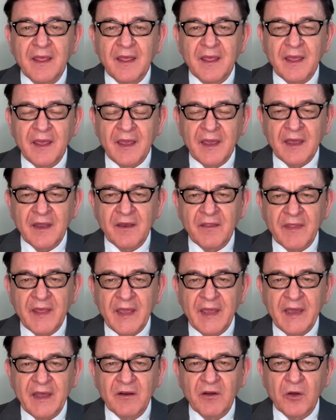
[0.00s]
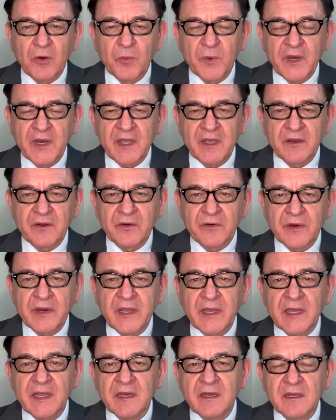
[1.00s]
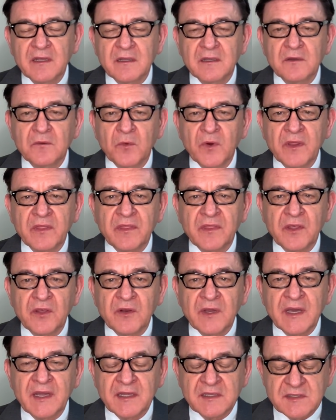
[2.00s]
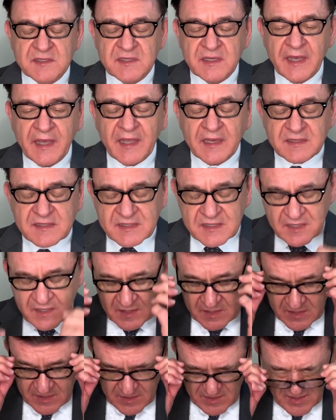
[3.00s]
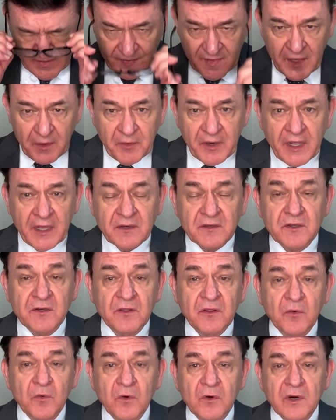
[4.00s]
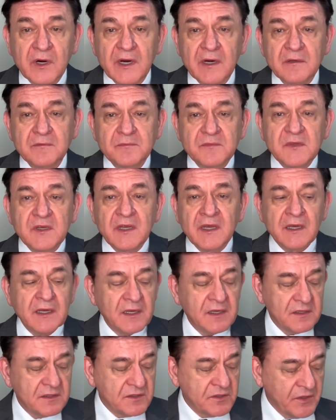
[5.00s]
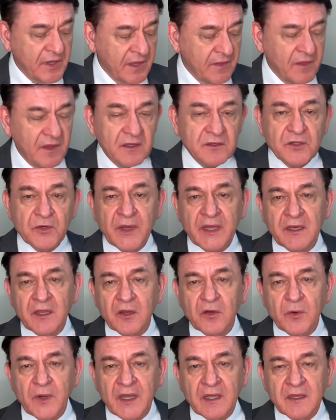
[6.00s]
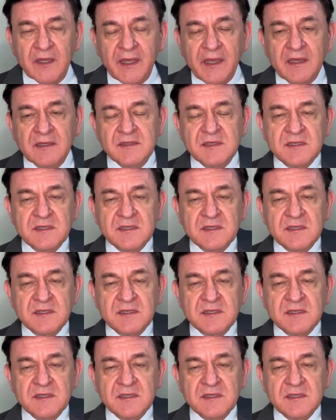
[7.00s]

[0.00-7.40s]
And they had already agreed with the United States that they would enter the war to end it quickly.